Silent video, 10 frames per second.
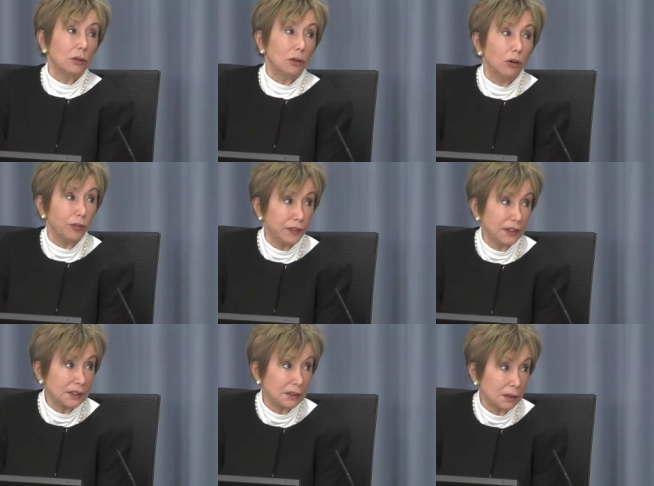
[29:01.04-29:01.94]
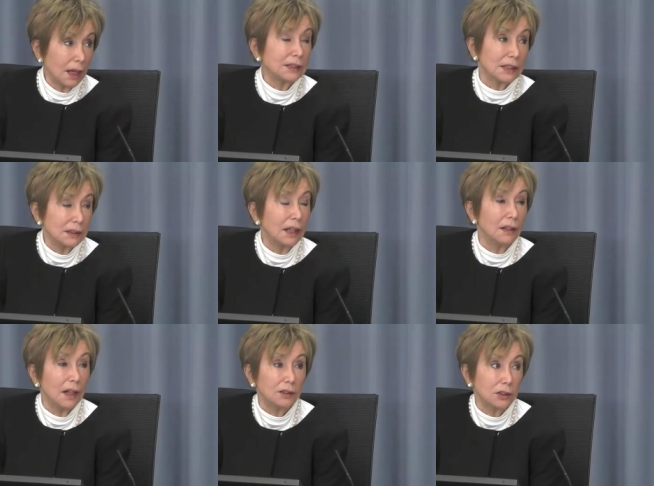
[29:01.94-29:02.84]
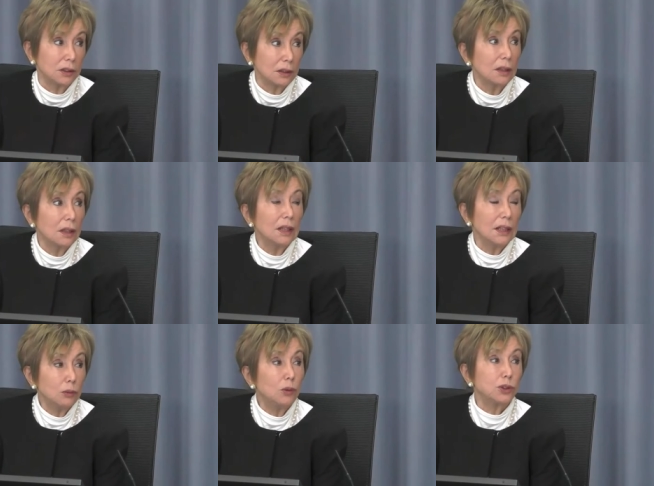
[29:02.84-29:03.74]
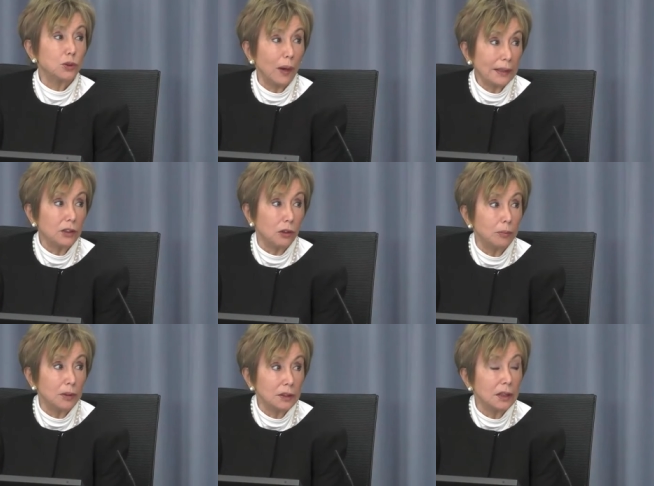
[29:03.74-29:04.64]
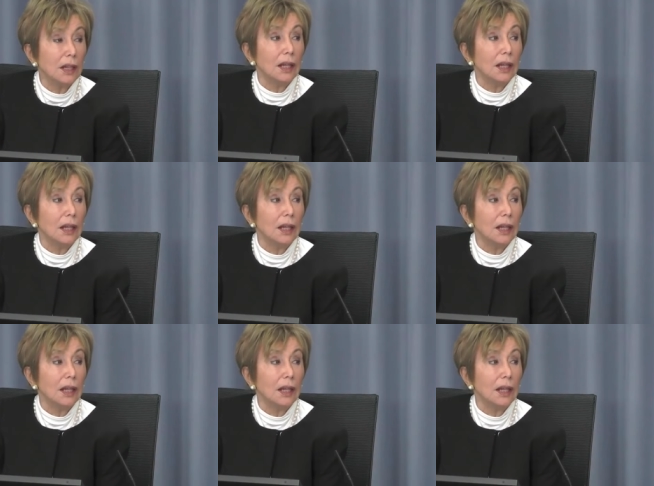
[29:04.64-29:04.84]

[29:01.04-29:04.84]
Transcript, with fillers: office as a director, it was quite common.